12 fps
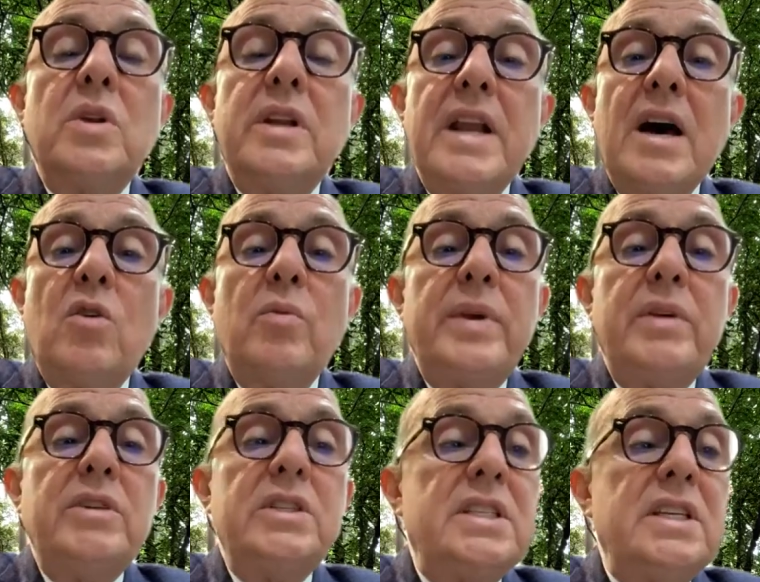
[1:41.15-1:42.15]
will now be
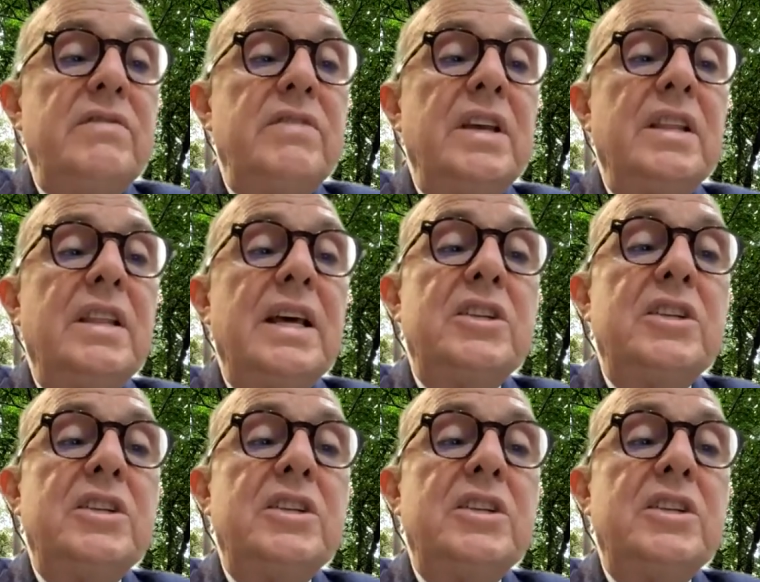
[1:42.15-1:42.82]
receiving their